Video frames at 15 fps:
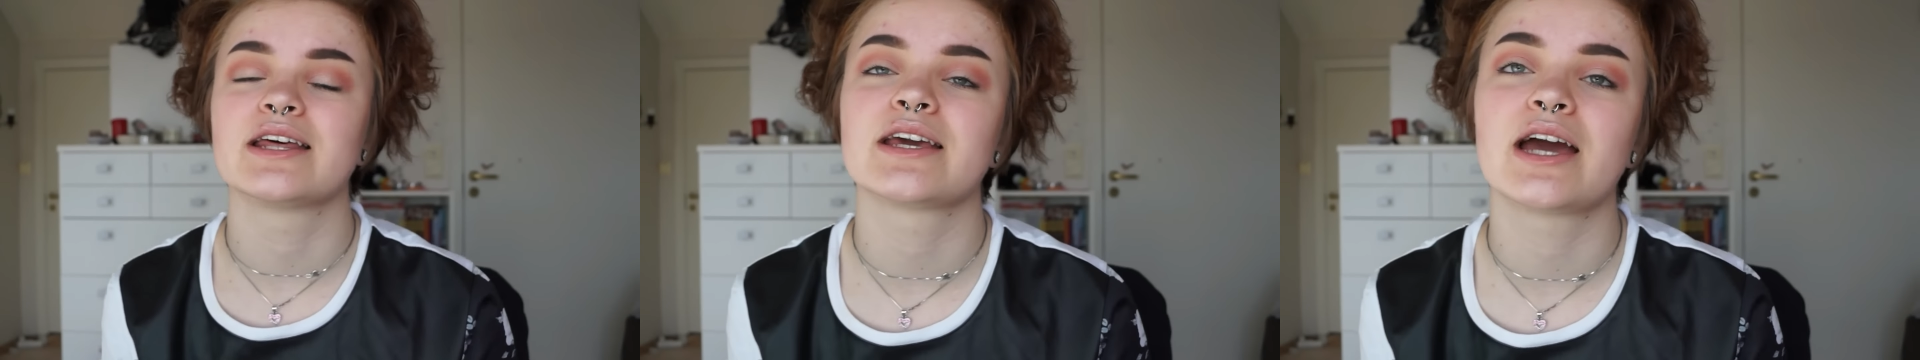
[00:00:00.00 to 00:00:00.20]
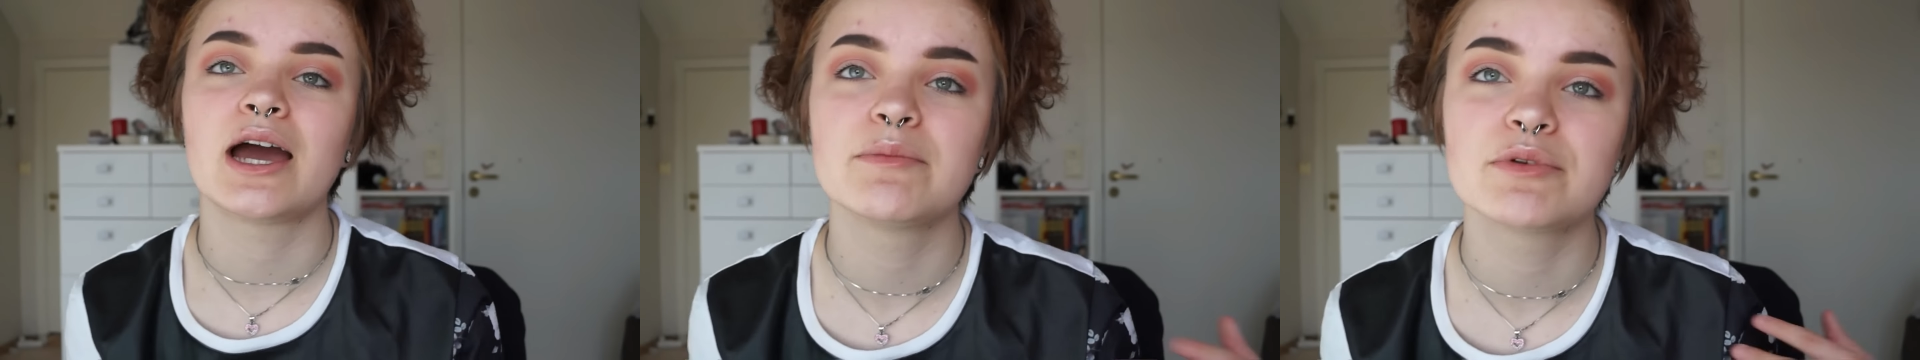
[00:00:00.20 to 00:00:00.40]

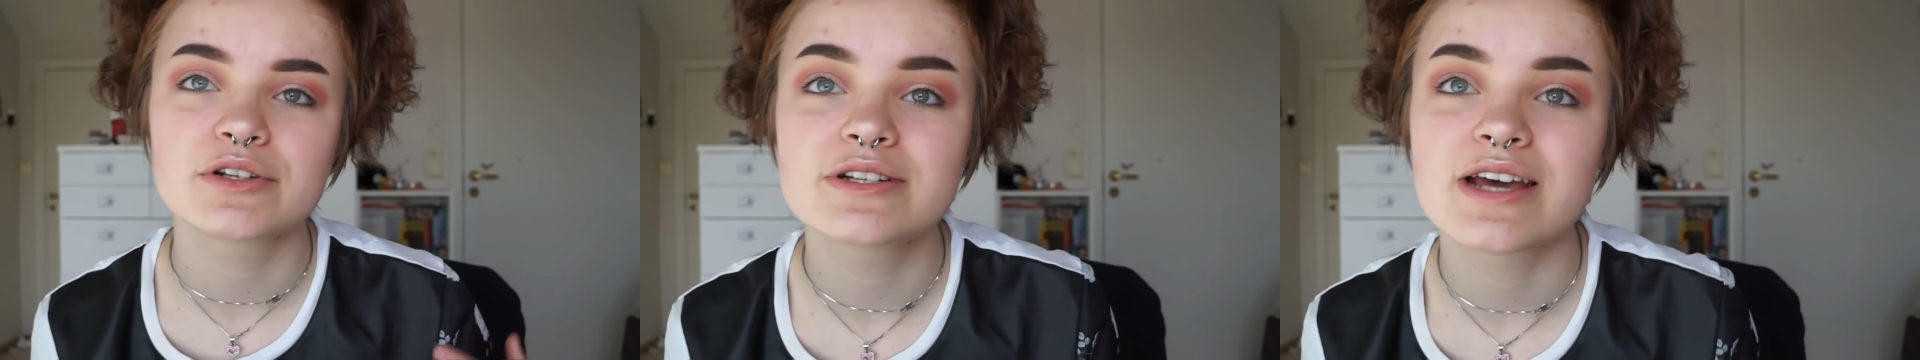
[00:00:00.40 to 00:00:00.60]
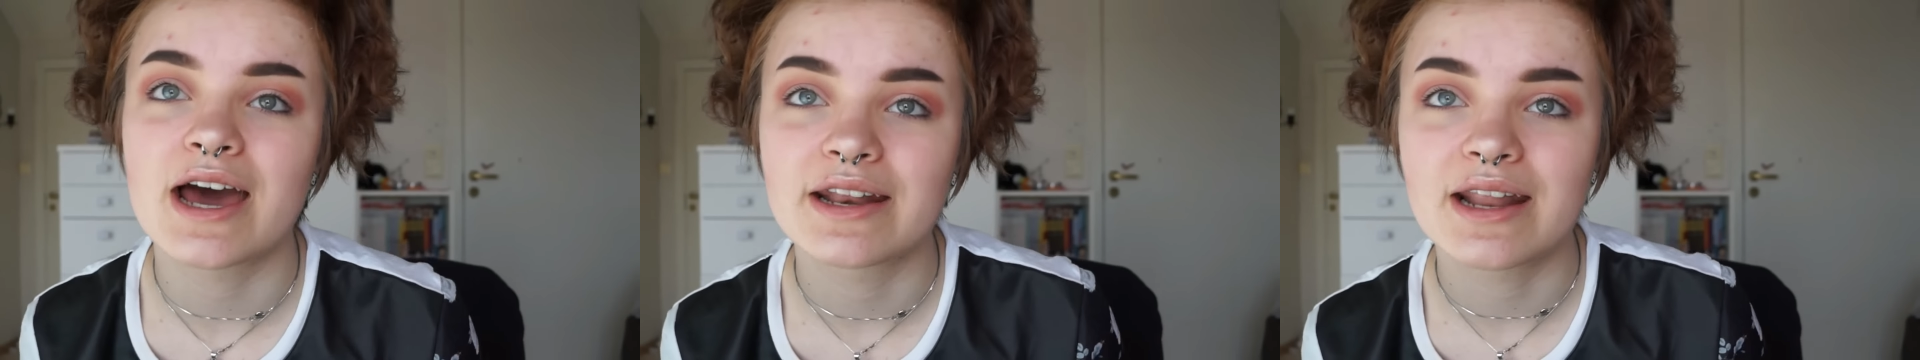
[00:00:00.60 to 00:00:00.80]
Like, I'm
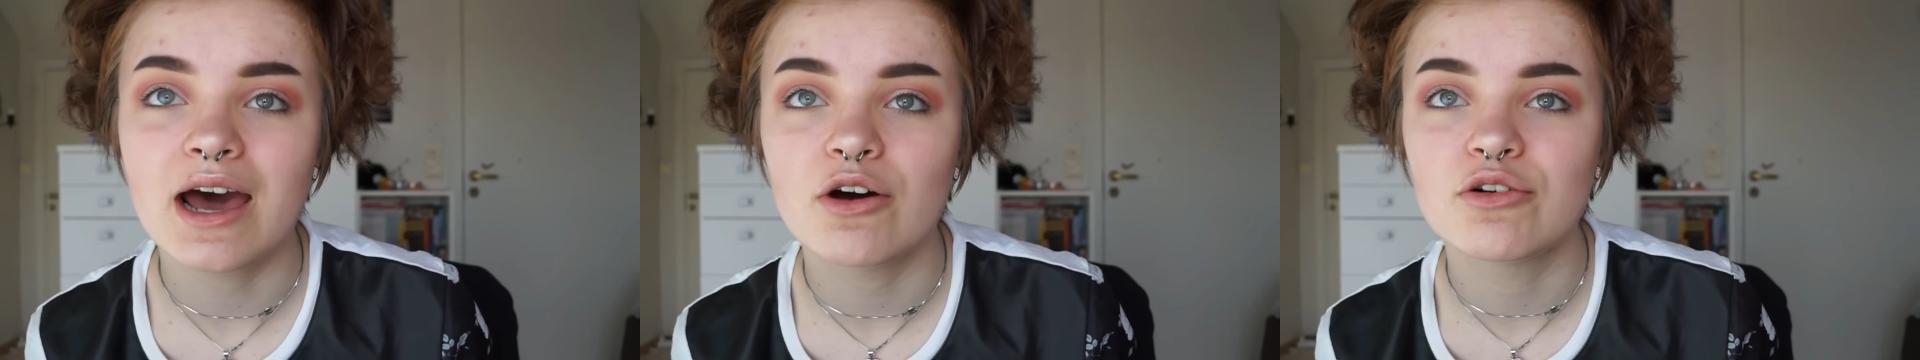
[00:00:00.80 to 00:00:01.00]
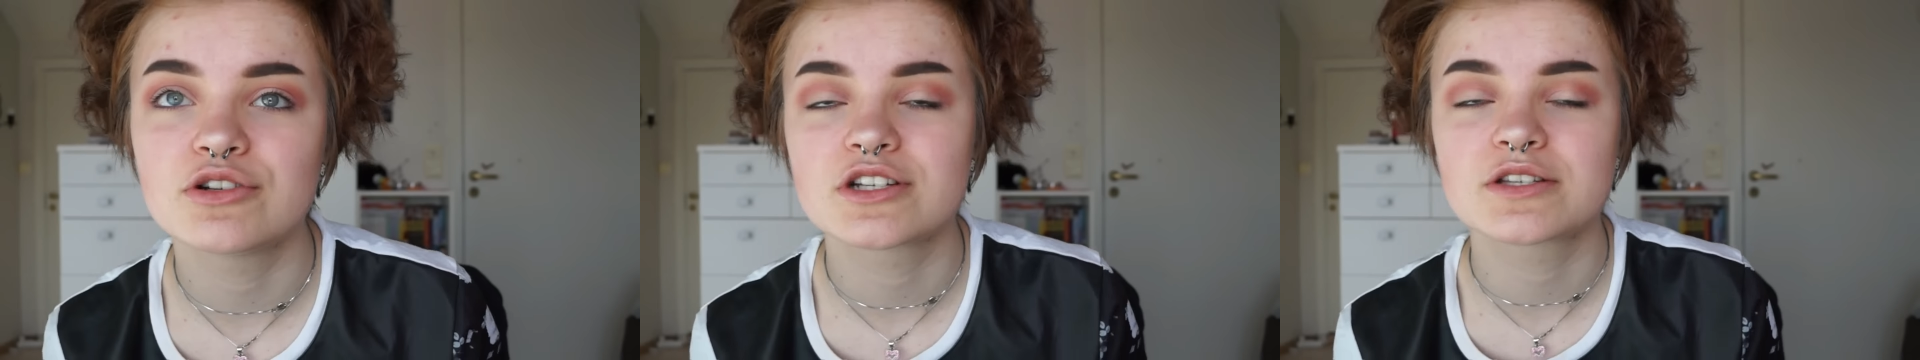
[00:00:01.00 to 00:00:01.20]
not tan
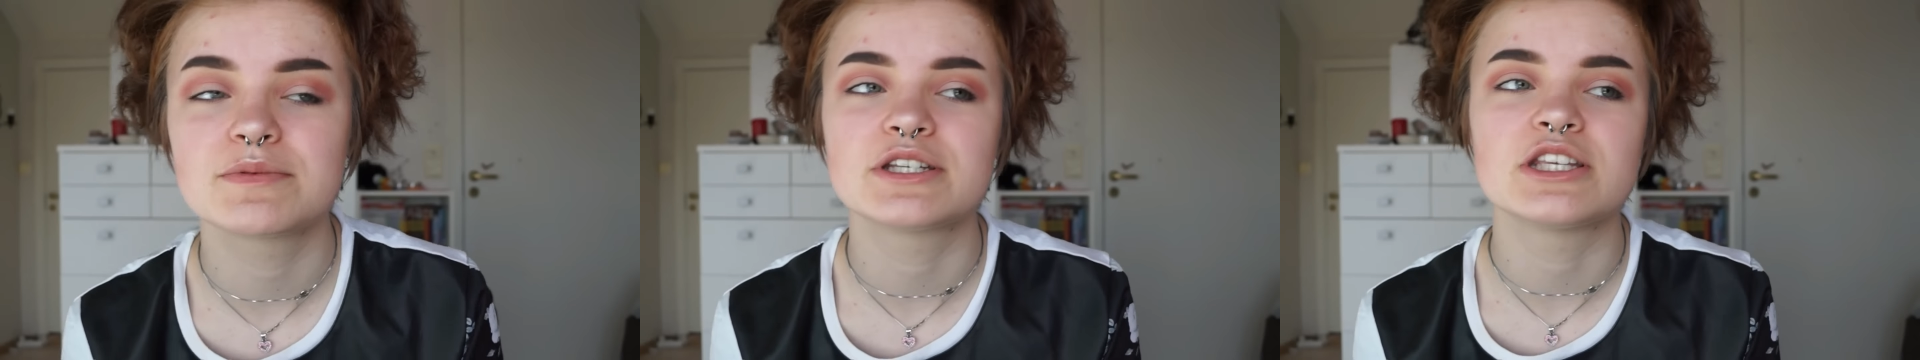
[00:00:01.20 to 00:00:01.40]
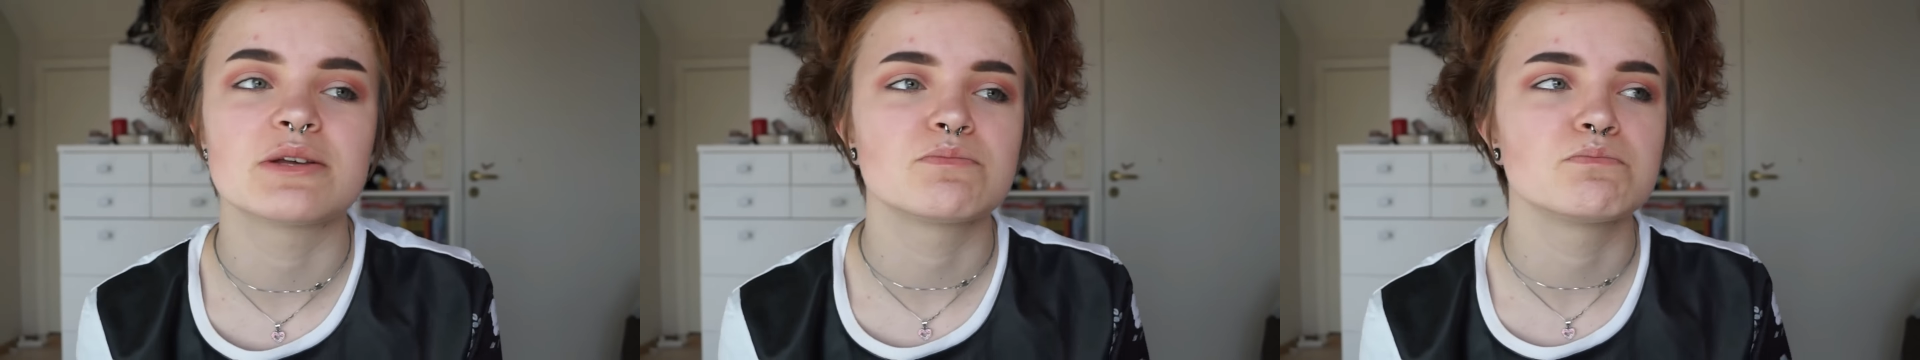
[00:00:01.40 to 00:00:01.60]
now
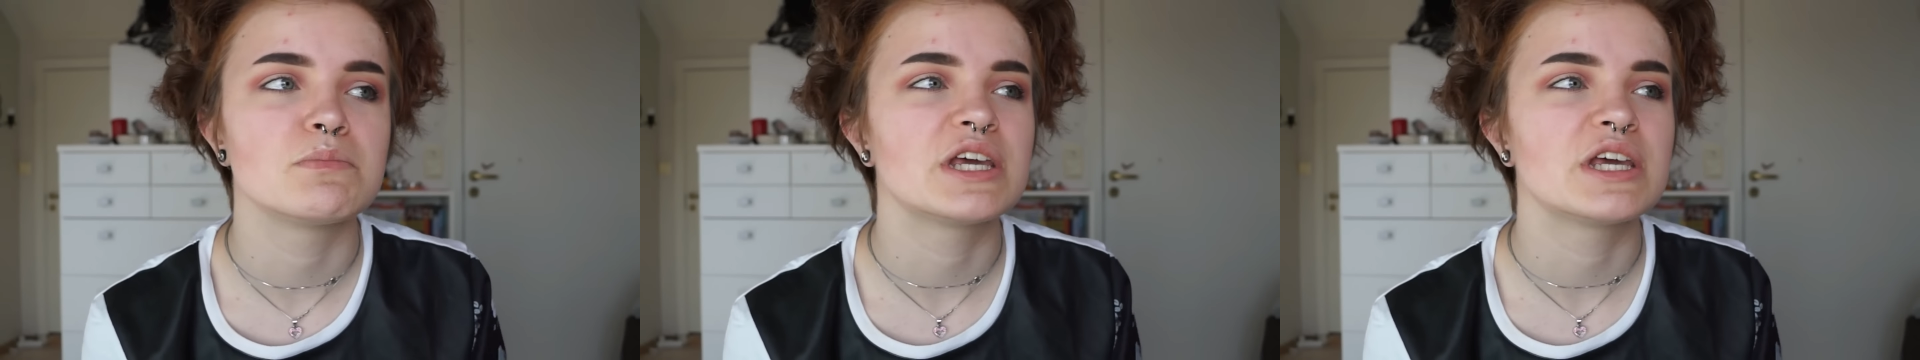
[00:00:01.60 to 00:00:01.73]
just because